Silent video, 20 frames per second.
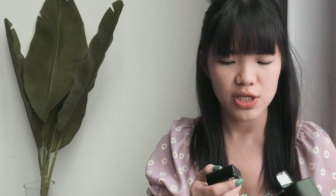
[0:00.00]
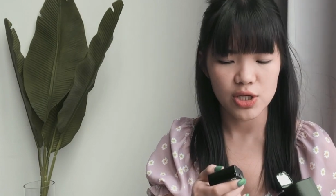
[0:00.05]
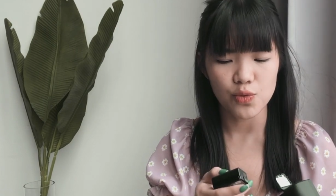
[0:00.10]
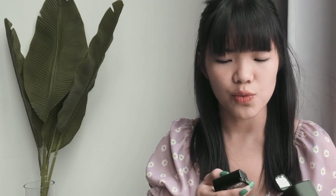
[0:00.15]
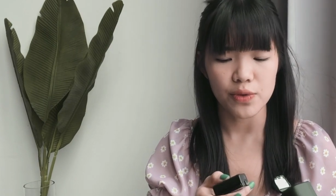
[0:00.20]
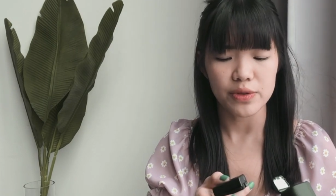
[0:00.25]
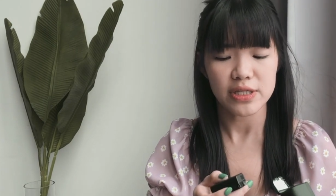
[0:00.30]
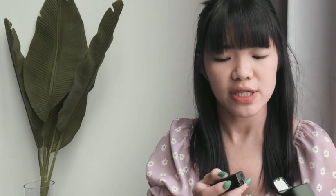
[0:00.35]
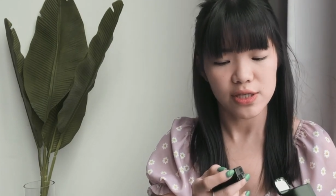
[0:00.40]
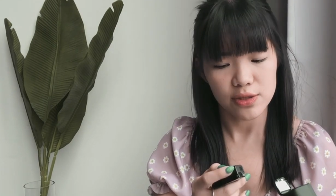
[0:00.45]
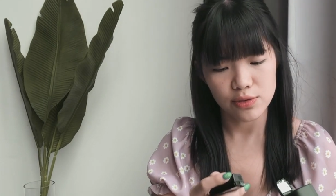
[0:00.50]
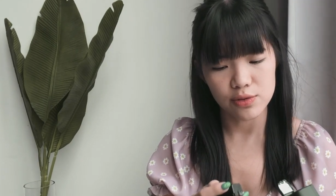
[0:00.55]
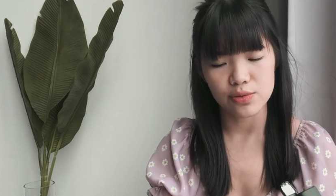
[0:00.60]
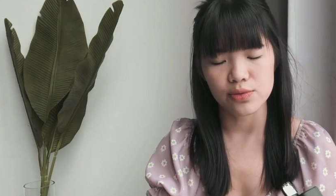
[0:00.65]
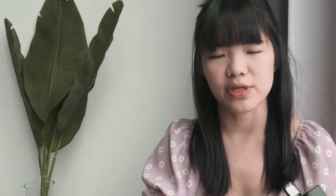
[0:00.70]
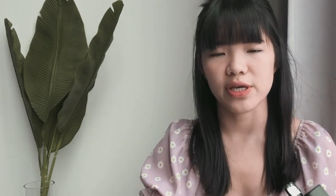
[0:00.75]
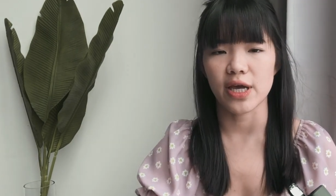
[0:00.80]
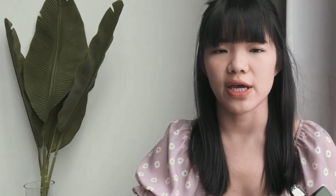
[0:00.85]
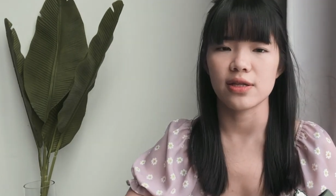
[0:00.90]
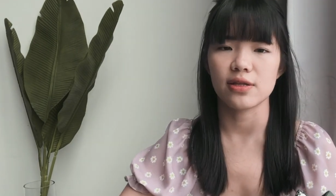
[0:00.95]
you will need to
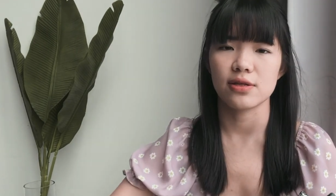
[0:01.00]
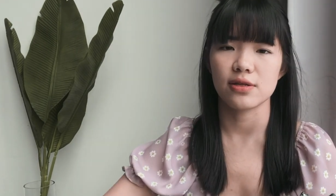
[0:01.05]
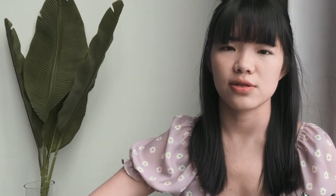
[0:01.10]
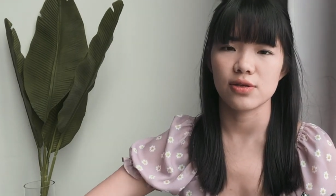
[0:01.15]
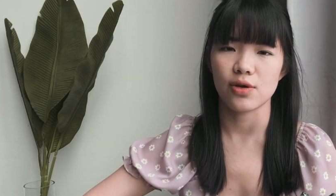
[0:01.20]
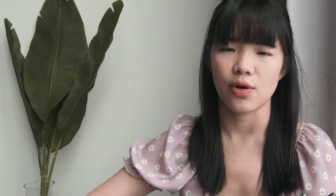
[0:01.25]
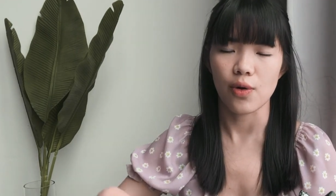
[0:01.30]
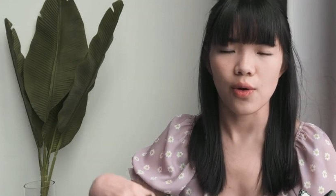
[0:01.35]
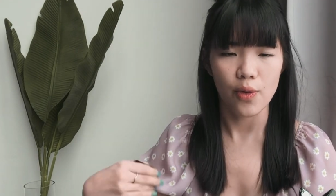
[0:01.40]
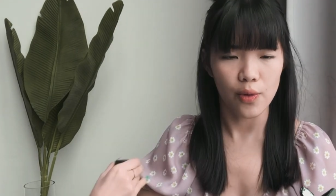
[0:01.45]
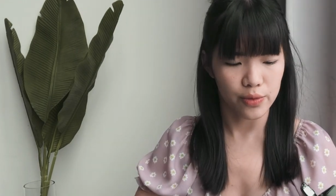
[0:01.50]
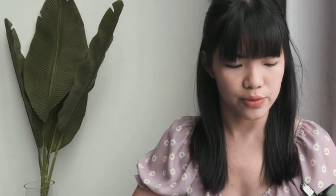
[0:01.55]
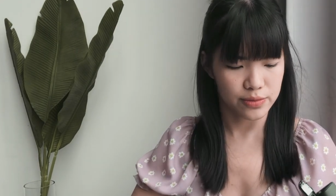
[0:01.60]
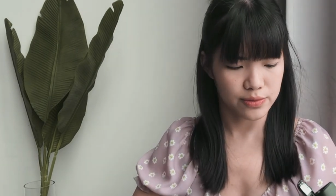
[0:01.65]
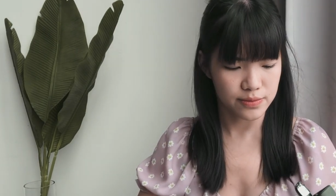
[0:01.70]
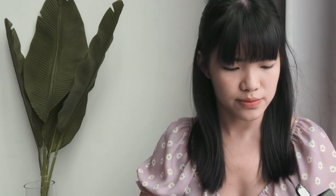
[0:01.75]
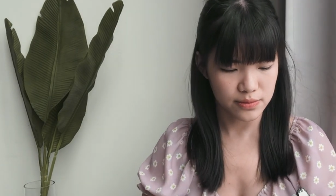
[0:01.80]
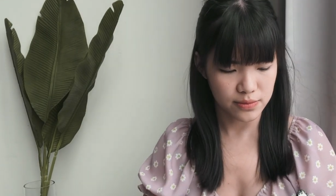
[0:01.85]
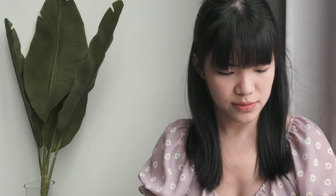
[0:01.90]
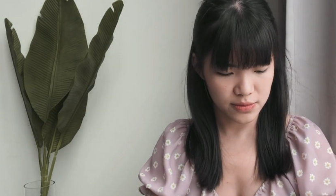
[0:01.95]
get your own
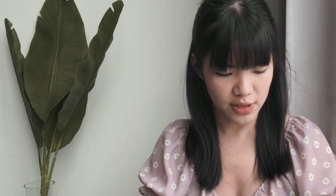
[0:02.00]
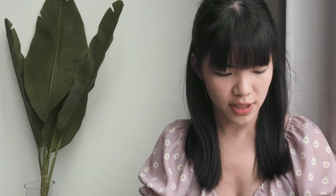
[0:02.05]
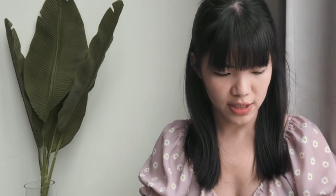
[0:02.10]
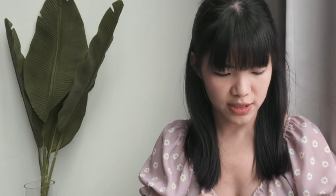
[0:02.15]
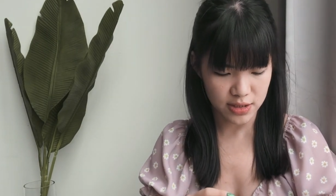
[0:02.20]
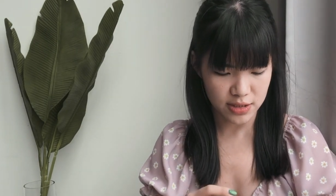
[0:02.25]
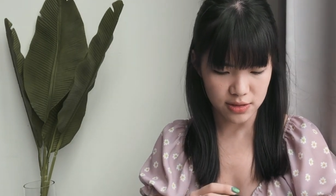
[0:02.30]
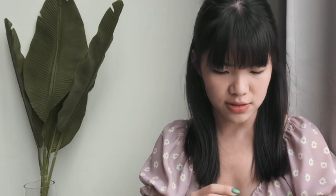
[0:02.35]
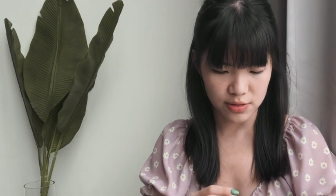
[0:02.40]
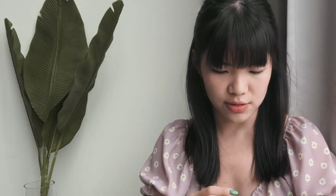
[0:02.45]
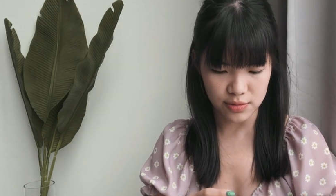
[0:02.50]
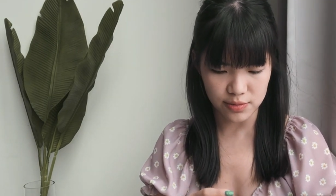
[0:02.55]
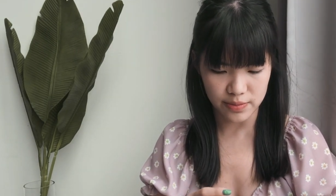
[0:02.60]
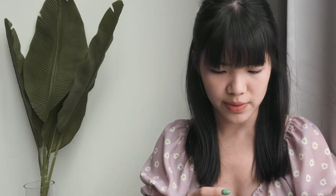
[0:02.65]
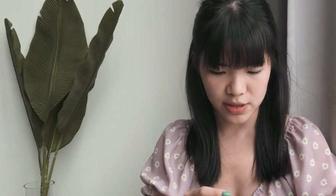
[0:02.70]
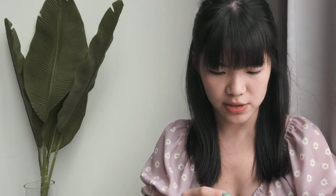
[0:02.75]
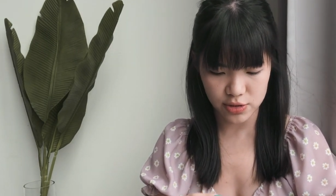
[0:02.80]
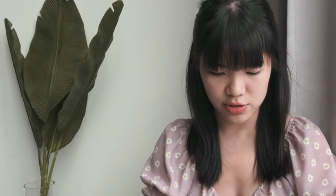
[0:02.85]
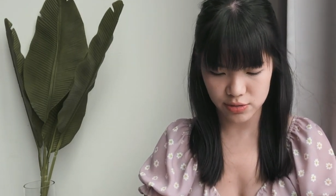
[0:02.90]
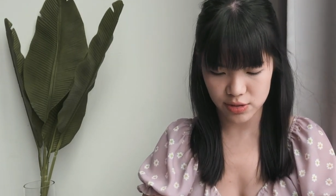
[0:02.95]
external
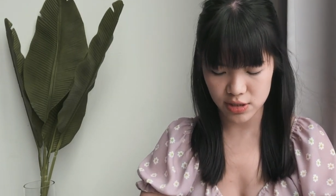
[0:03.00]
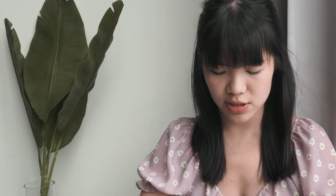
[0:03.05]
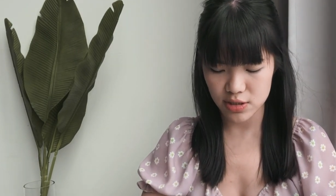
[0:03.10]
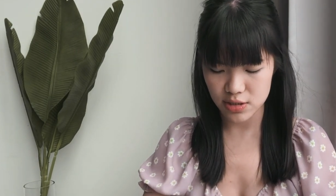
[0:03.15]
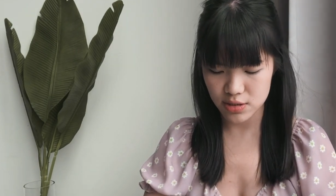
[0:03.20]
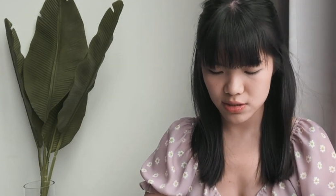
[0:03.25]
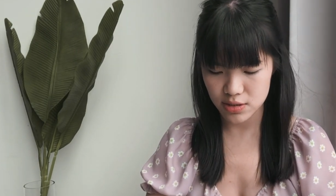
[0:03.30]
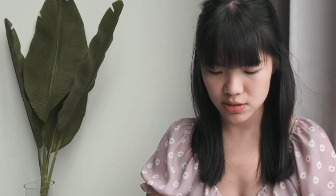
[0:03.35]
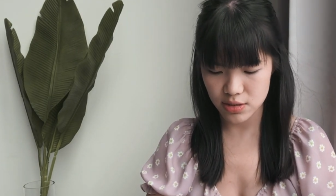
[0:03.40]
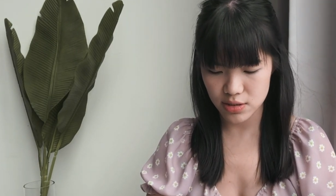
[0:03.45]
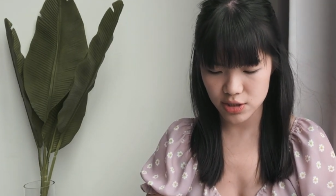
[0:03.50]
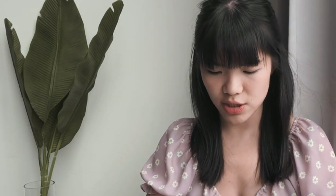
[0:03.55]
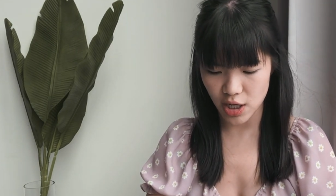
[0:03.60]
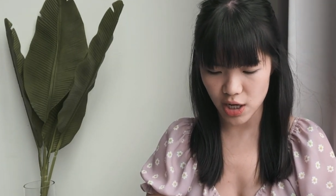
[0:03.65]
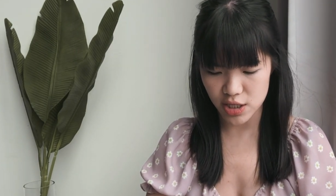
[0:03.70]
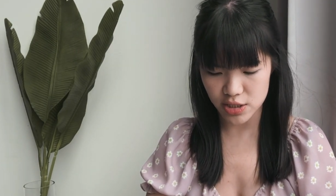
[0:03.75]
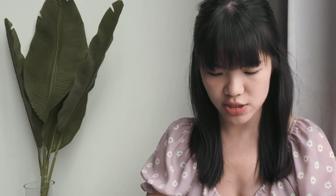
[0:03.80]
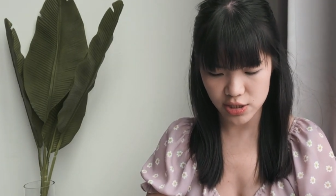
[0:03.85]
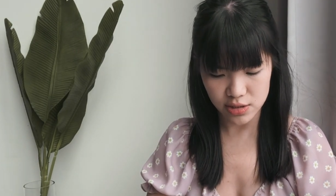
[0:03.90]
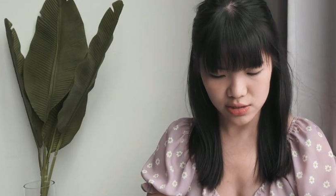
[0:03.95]
battery
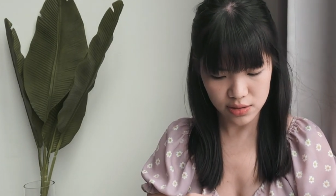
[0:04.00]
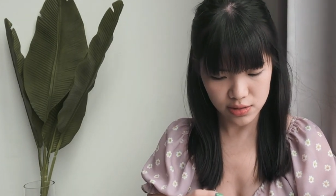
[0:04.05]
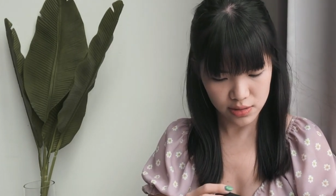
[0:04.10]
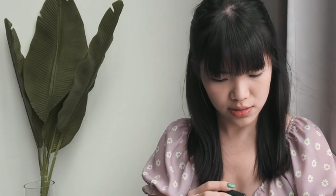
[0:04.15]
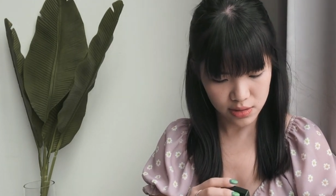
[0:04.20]
charger.